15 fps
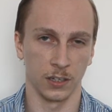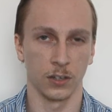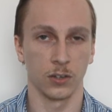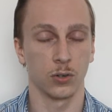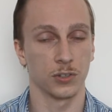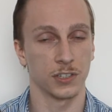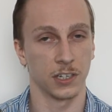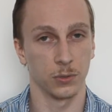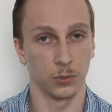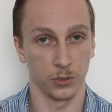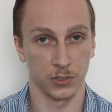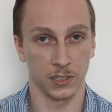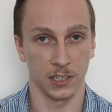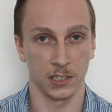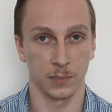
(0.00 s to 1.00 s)
Of course, anyone who's
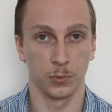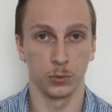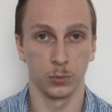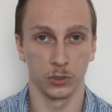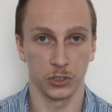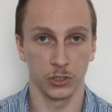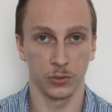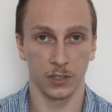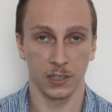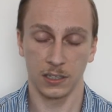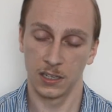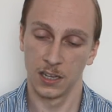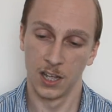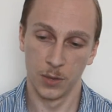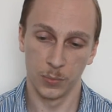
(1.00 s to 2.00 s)
sensible will do that,
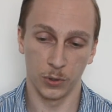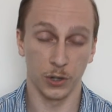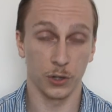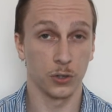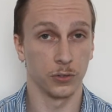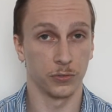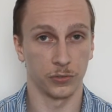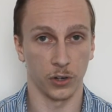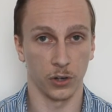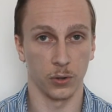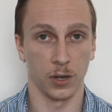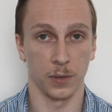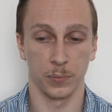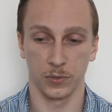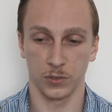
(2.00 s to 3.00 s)
but it could throw
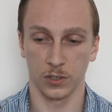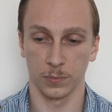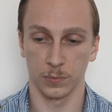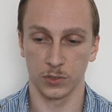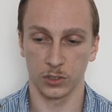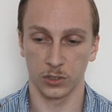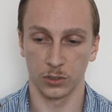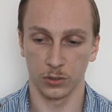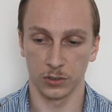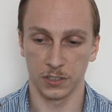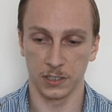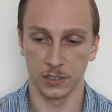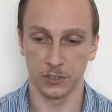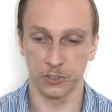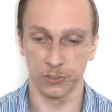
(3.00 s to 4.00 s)
up some security
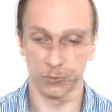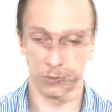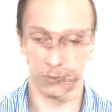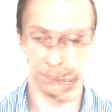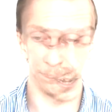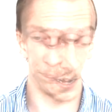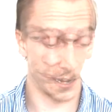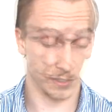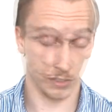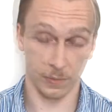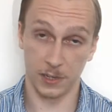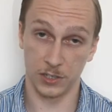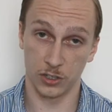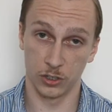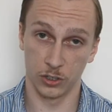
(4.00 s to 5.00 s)
issues. As I
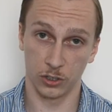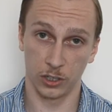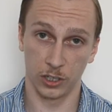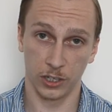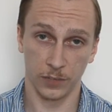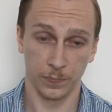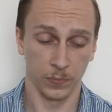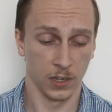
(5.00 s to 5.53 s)
mentioned earlier,